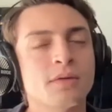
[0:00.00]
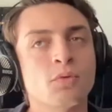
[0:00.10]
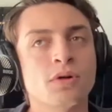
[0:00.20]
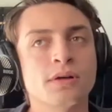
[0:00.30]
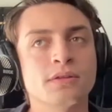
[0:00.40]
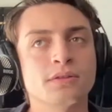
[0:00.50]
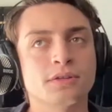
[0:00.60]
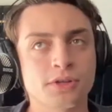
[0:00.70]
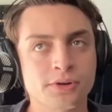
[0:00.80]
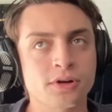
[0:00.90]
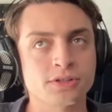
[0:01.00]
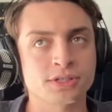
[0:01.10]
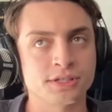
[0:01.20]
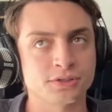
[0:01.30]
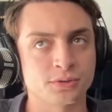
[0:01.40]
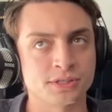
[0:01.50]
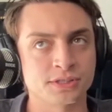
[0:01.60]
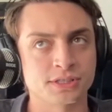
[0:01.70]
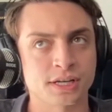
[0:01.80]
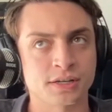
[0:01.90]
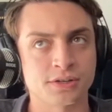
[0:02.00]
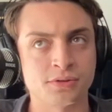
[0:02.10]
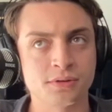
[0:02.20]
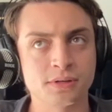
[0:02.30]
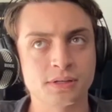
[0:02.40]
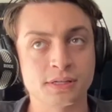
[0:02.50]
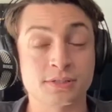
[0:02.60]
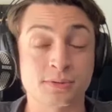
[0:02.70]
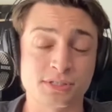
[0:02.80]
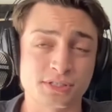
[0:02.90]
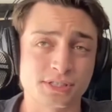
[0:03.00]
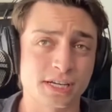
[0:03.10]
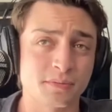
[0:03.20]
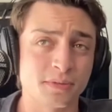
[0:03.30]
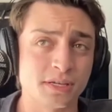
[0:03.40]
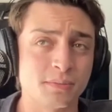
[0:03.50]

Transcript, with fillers: well, the curiosity is always inside you, it's always inside me,